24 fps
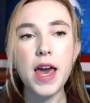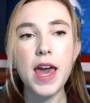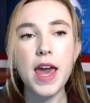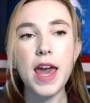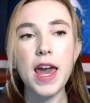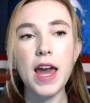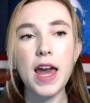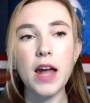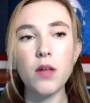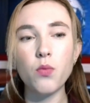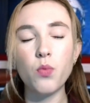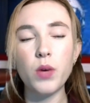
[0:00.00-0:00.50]

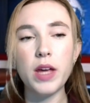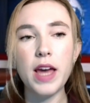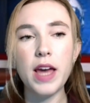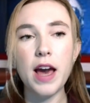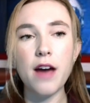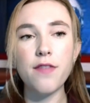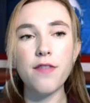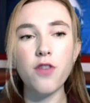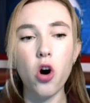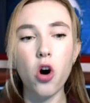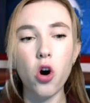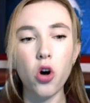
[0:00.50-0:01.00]
And we
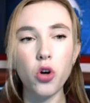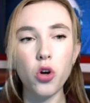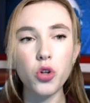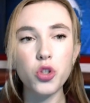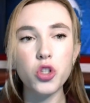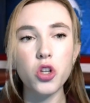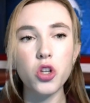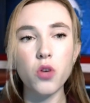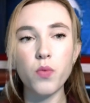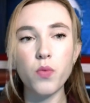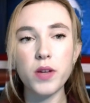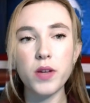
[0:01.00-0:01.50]
have
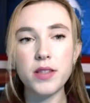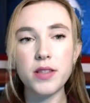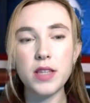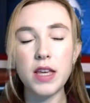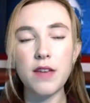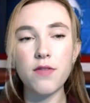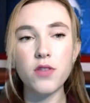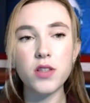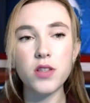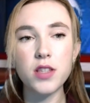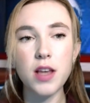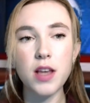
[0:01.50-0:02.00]
also
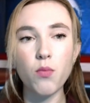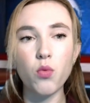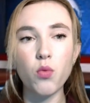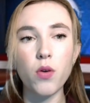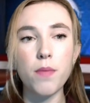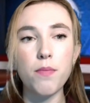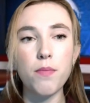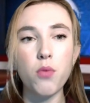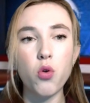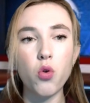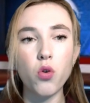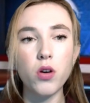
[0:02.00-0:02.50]
received some
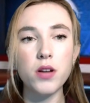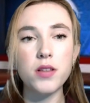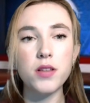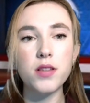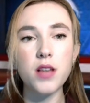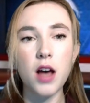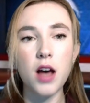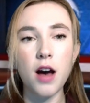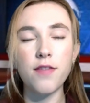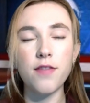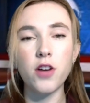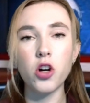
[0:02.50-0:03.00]
reports
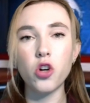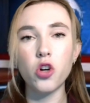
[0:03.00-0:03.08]
of a